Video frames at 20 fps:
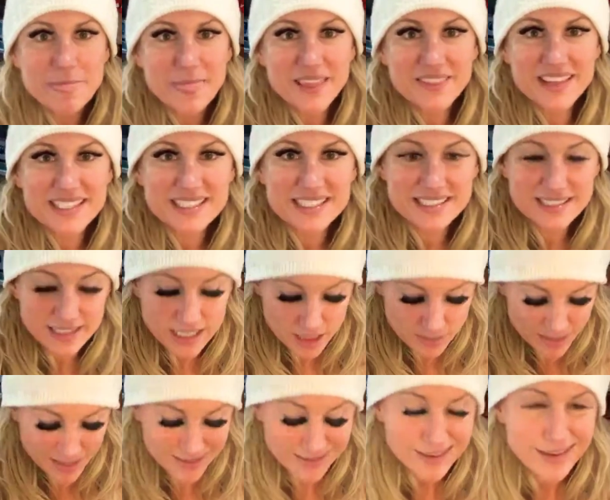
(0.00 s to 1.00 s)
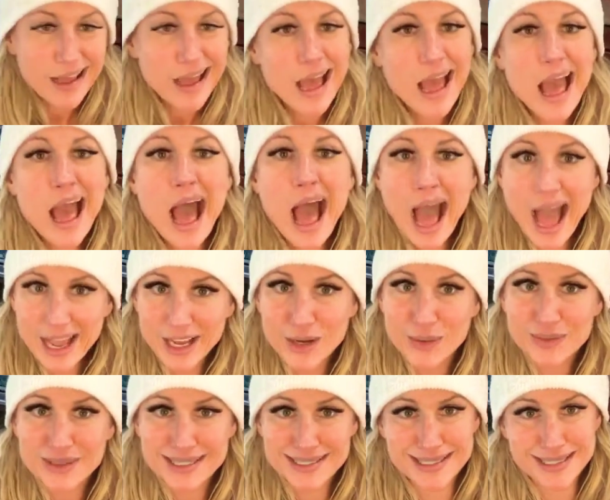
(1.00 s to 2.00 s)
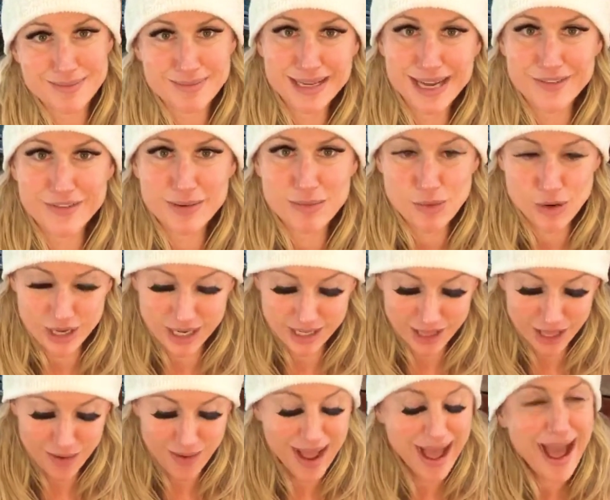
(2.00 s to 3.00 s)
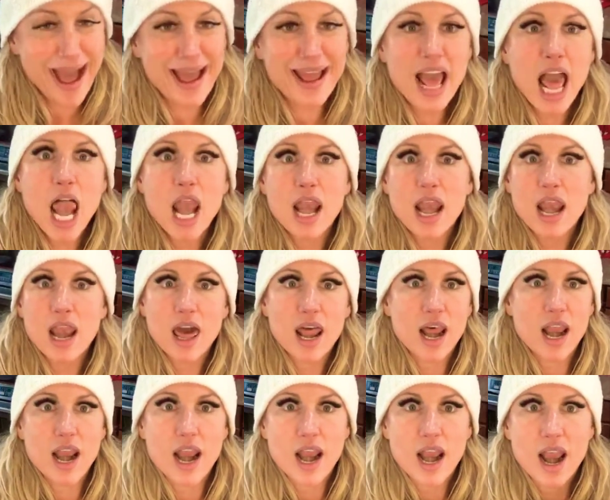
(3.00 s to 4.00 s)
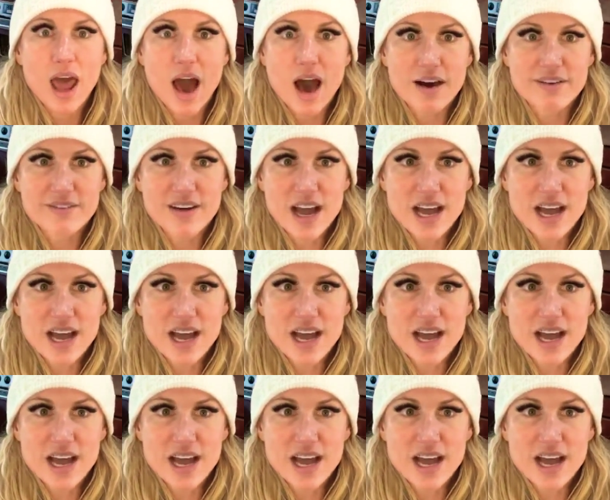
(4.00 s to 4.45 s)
This is cinnamon. I go with the cinnamon every morning though. I love